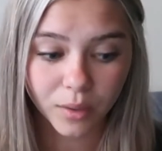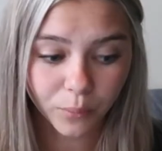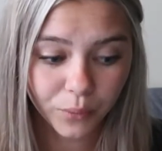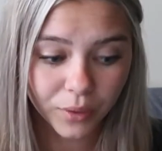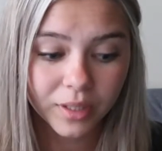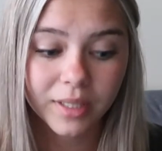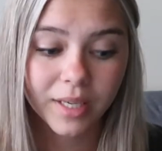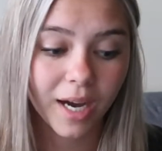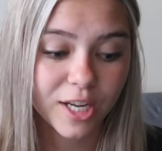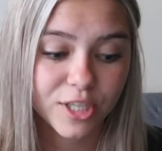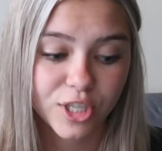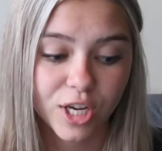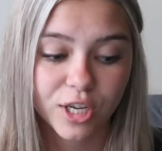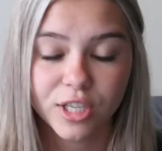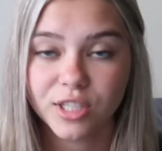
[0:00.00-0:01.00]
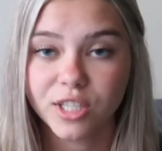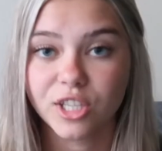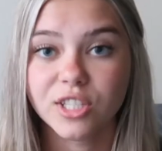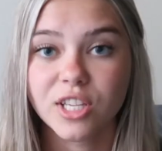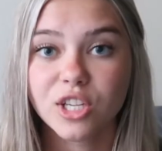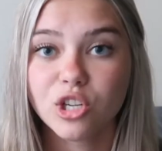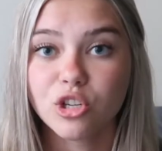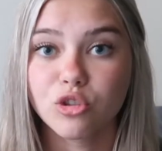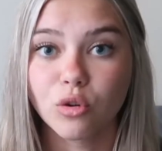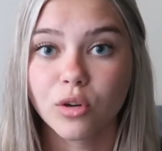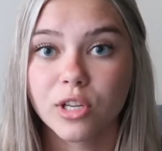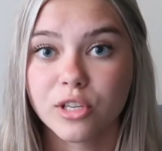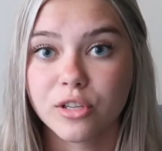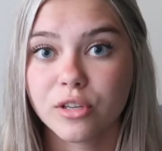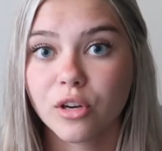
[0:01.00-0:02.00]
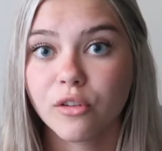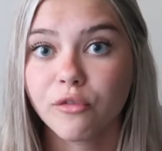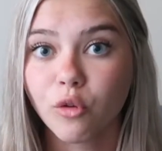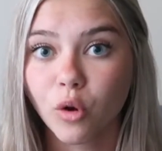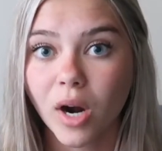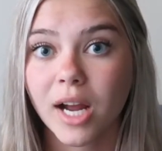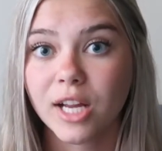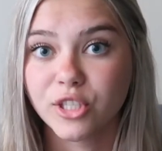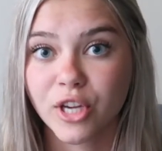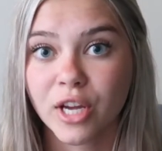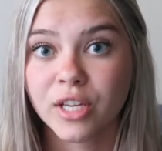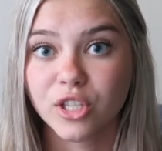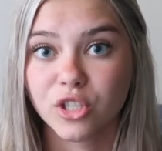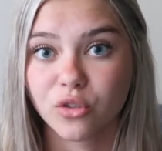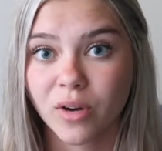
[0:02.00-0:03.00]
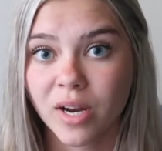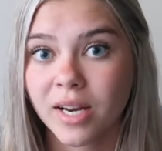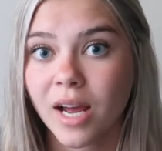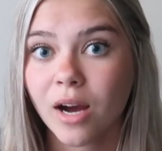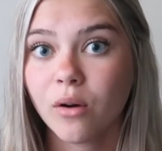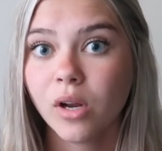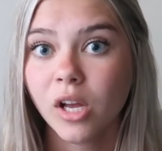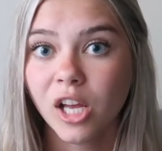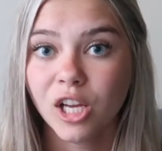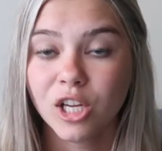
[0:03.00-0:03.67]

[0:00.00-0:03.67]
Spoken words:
really, hygienists, there's such a shortage for hygienists right now.